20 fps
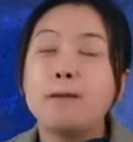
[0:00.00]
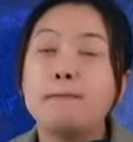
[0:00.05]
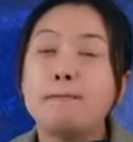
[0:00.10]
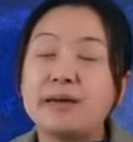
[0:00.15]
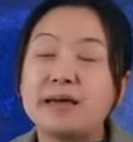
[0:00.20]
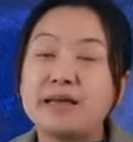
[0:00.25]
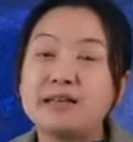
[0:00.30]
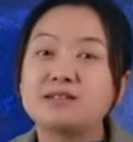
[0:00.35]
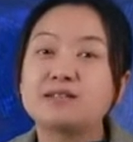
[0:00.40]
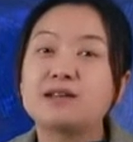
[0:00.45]

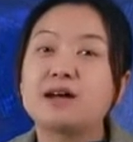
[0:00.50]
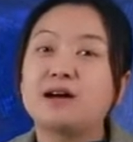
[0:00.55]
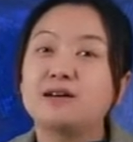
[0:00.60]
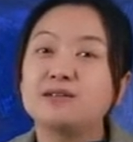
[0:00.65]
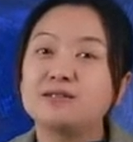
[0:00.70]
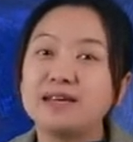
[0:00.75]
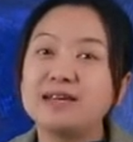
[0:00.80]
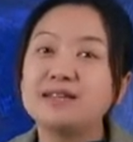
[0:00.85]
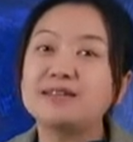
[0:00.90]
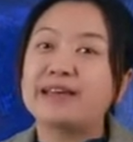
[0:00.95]
Based on
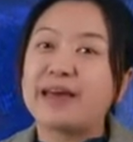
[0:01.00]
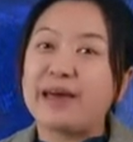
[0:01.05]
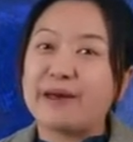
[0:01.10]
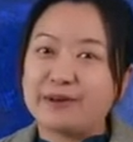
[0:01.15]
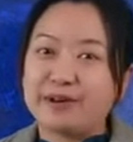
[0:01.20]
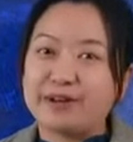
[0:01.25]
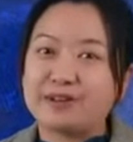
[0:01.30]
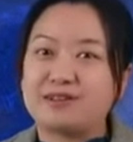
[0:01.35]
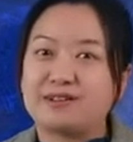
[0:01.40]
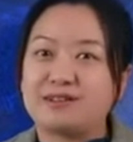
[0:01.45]
this
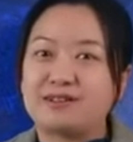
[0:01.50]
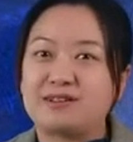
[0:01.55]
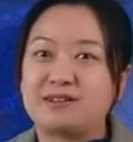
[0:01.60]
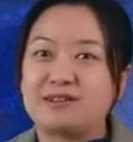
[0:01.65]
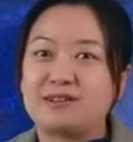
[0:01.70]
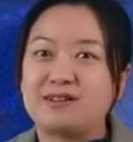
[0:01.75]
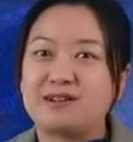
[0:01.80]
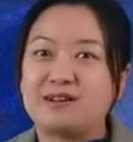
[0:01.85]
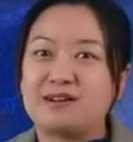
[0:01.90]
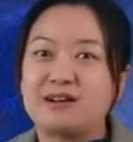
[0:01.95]
character,
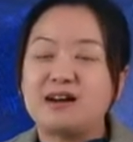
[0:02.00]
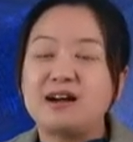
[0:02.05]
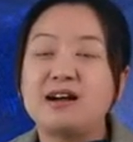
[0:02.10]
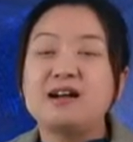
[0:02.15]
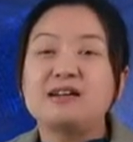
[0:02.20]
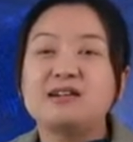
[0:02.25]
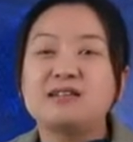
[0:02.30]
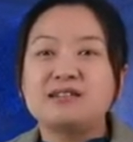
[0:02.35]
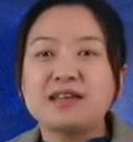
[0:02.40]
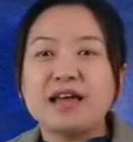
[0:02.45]

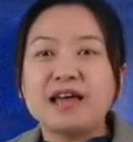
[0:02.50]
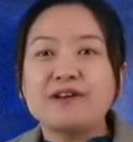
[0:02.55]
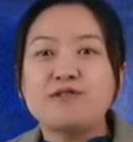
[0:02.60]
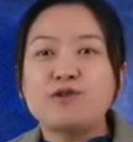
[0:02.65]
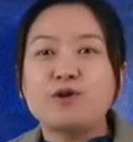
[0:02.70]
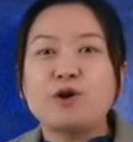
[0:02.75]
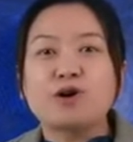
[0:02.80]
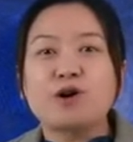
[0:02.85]
several